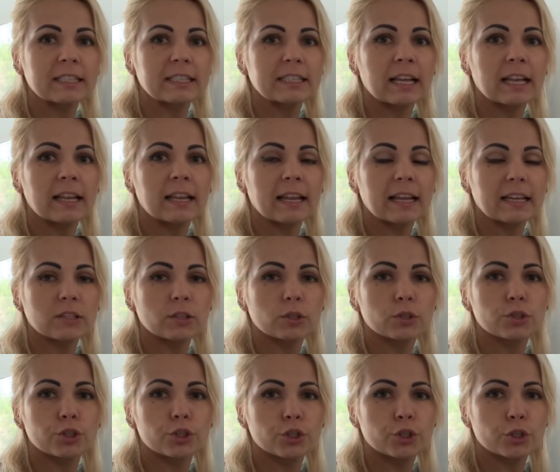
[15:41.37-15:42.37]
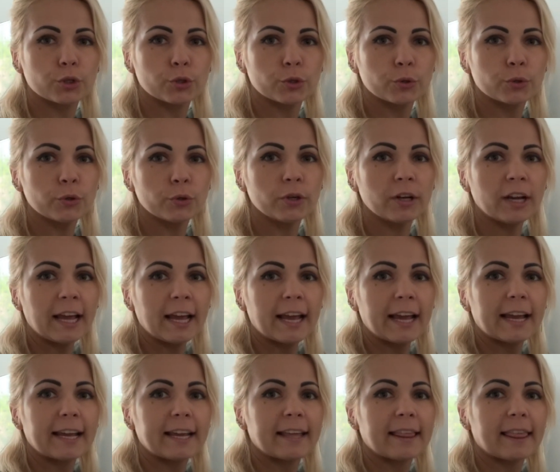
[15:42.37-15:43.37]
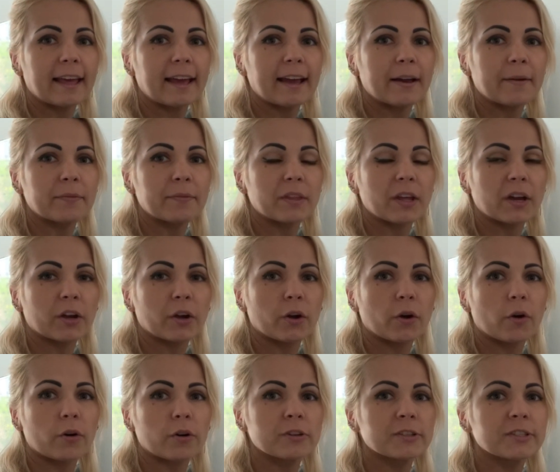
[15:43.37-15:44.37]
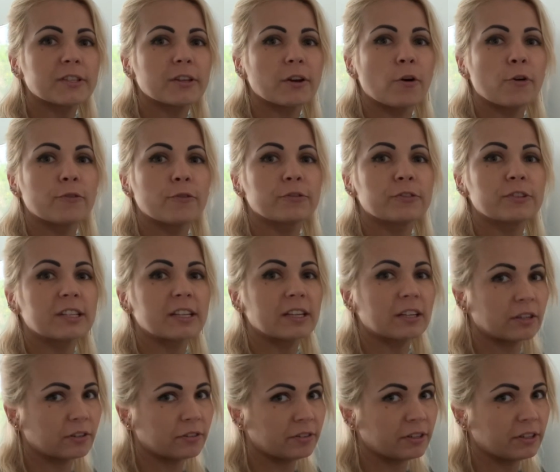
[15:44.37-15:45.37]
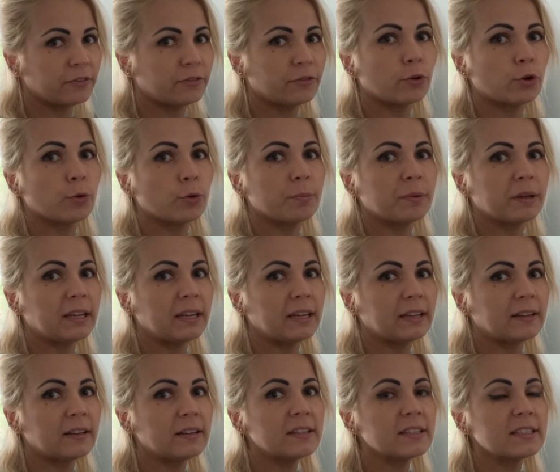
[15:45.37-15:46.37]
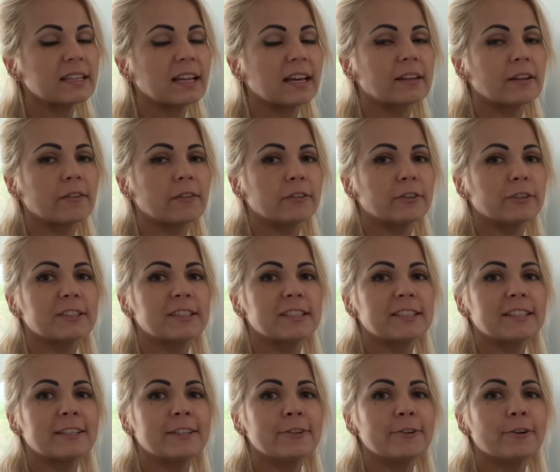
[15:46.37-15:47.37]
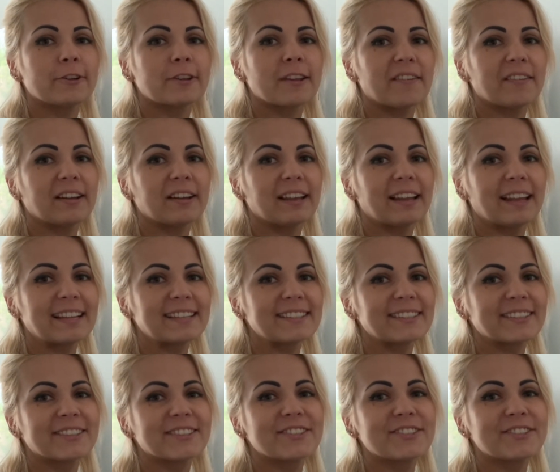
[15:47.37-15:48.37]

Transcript: lesson 2 in a course of theory for beginners, and I will see you on our lesson